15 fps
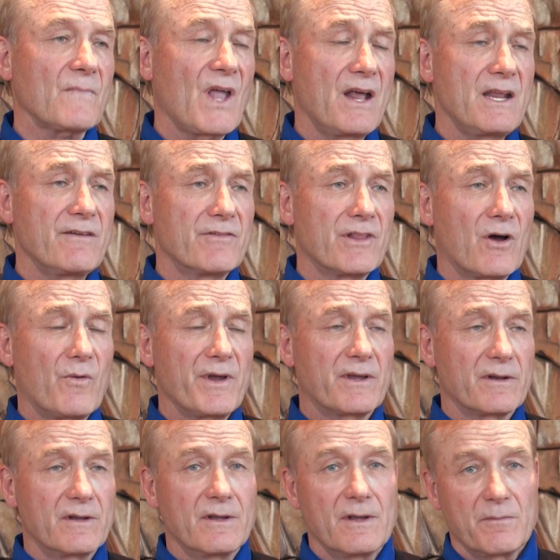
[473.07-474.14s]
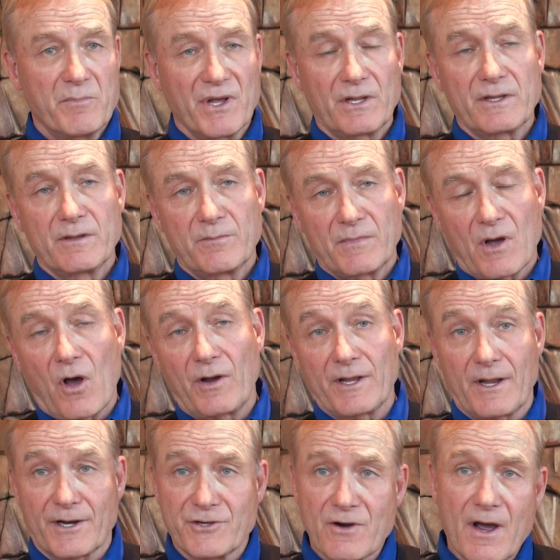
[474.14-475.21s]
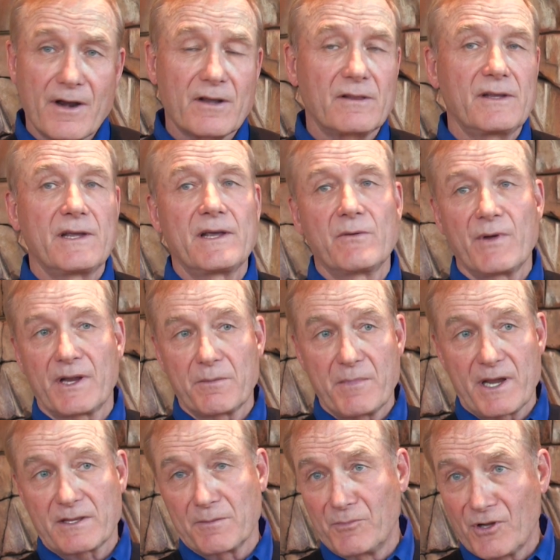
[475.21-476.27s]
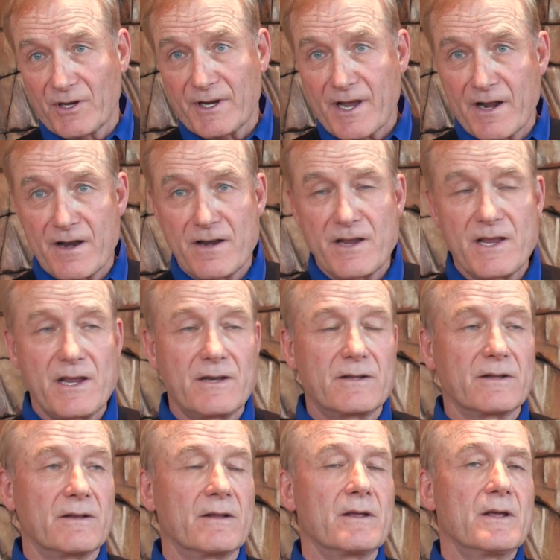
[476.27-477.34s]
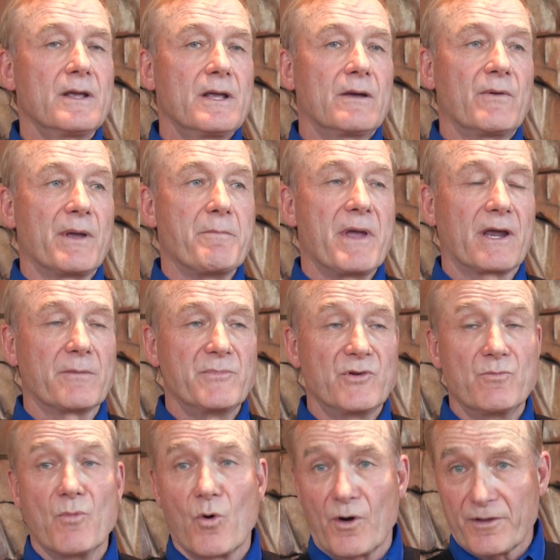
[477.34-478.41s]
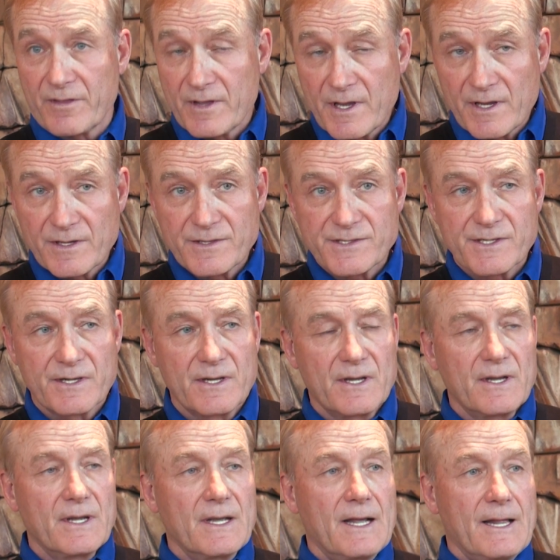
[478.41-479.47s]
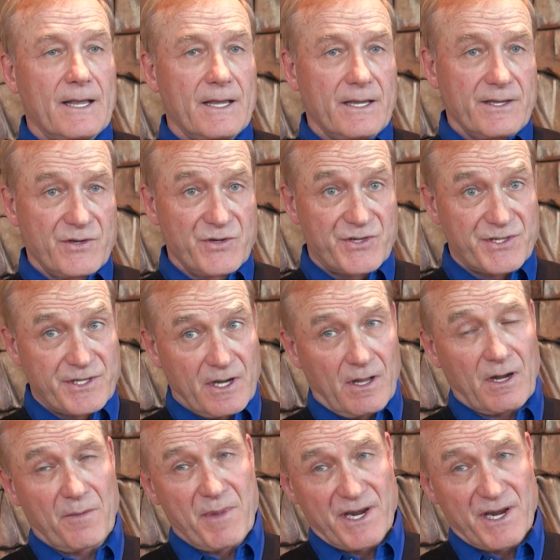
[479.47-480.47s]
And even though we could build them all electronically and we can make them look kind of neat and maybe make them do more things, you still are